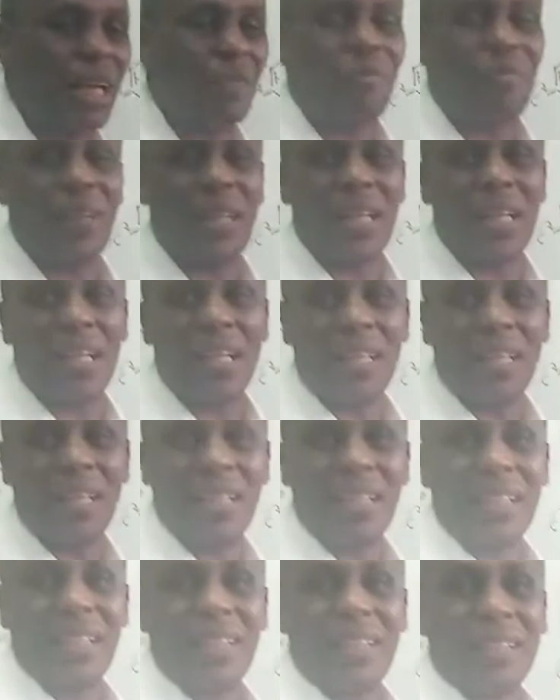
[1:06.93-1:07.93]
having
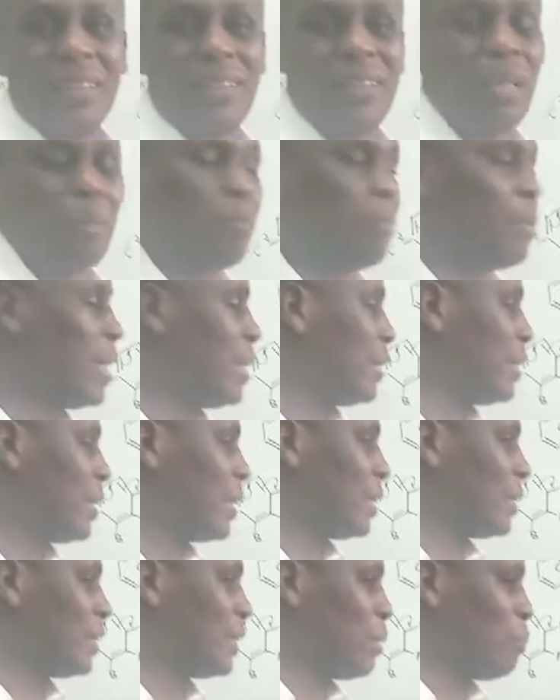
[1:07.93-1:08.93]
the
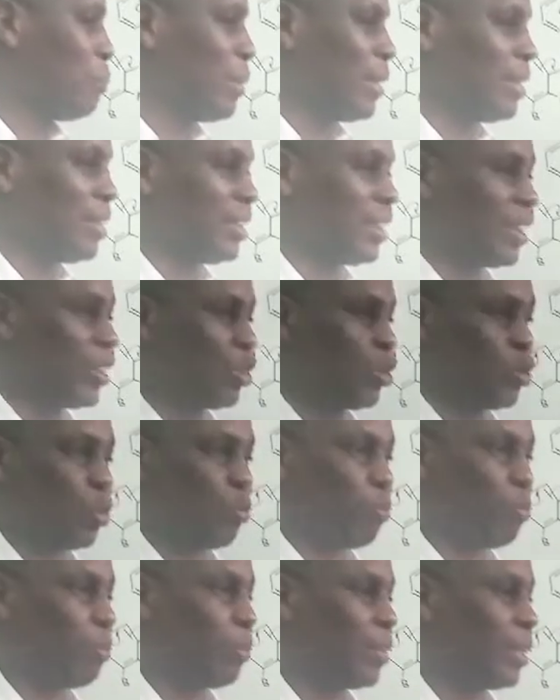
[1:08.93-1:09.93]
benzene
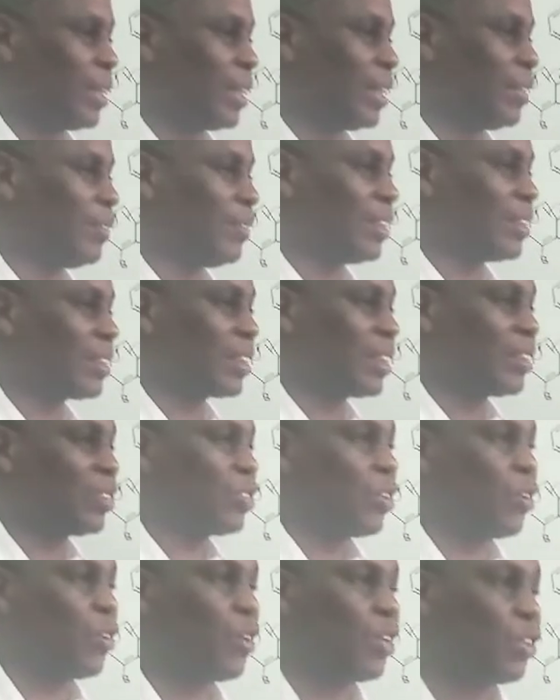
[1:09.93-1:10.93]
group. In this case,
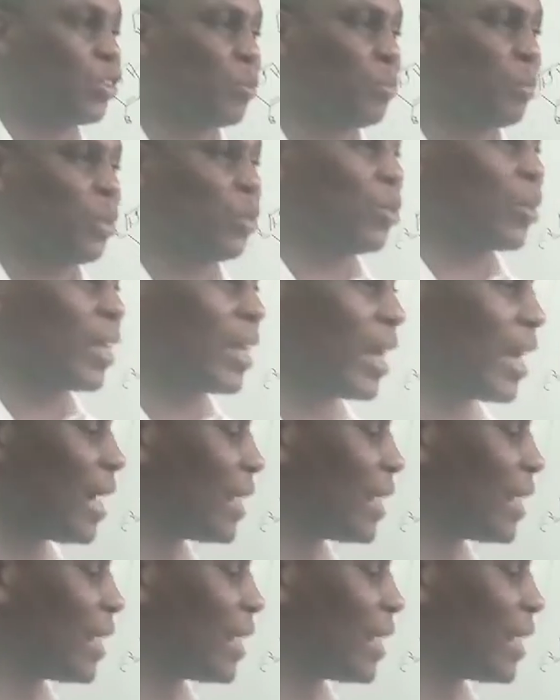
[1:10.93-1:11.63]
you are going to be looking